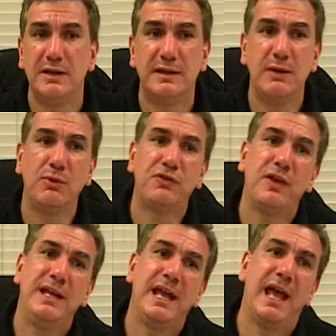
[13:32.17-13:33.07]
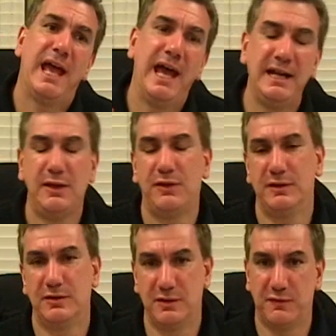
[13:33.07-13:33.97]
they will say
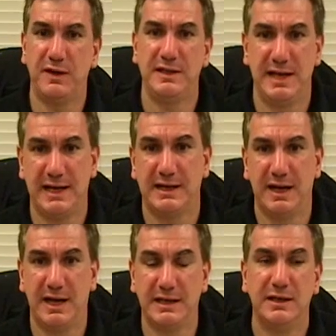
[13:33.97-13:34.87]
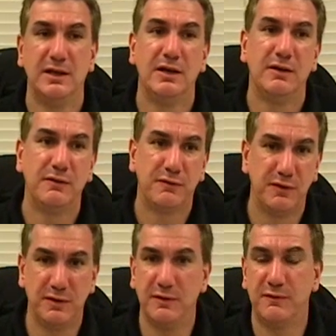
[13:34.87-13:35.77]
anything to defend that guy
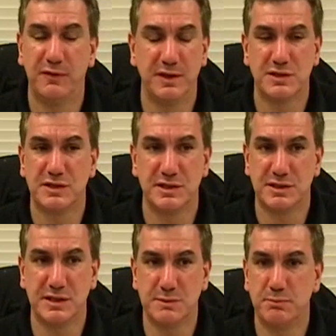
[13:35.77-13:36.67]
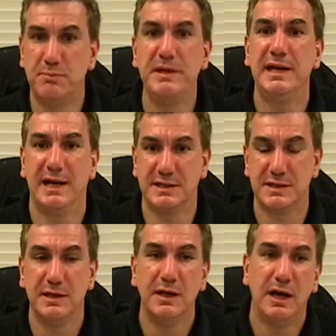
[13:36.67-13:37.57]
for this BS.